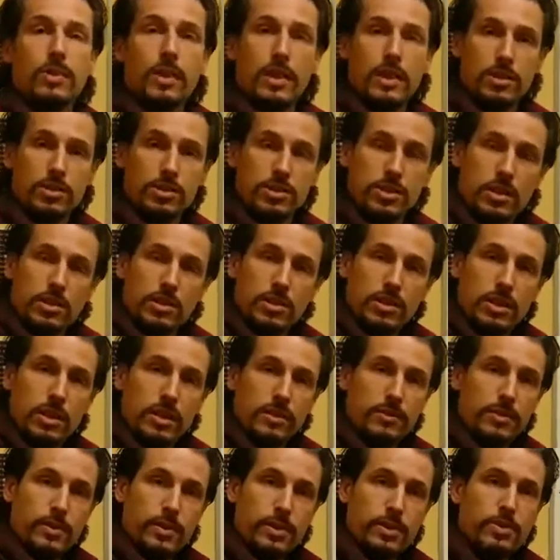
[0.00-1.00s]
Then you start
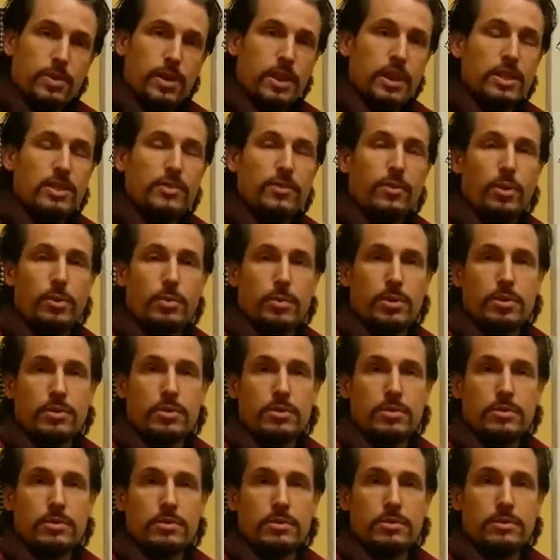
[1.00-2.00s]
looking for the
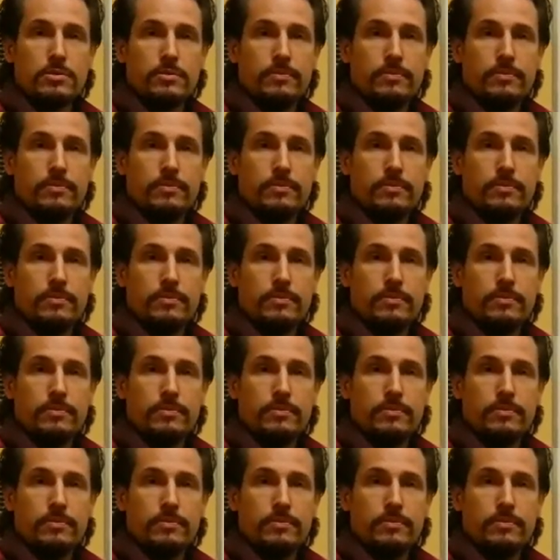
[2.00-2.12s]
transformers.